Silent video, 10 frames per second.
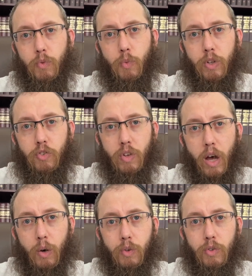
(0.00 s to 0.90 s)
reached
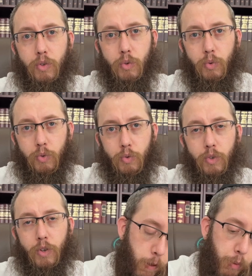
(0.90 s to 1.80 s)
out to
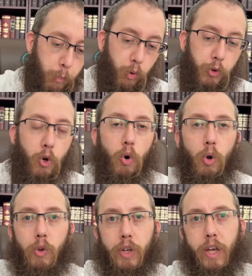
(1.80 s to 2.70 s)
people, to
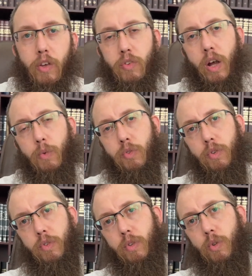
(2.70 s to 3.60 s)
all the guest
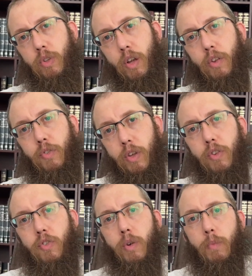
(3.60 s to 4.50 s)
houses and hotels in
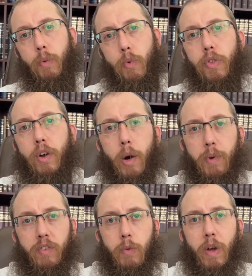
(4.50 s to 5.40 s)
Siem Reap with a
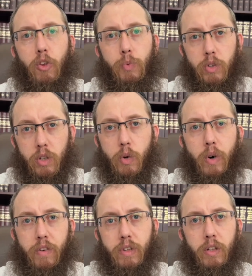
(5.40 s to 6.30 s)
copy of that passport to
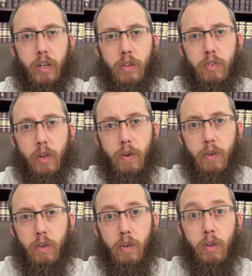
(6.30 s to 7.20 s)
inquire if that lady is there.
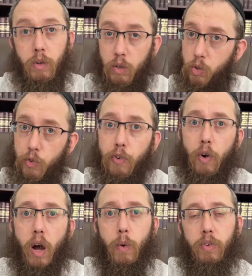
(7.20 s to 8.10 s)
It took
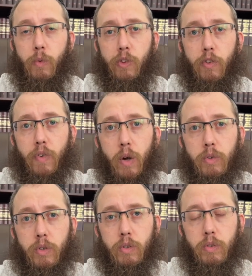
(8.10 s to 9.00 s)
4 hours and they found her.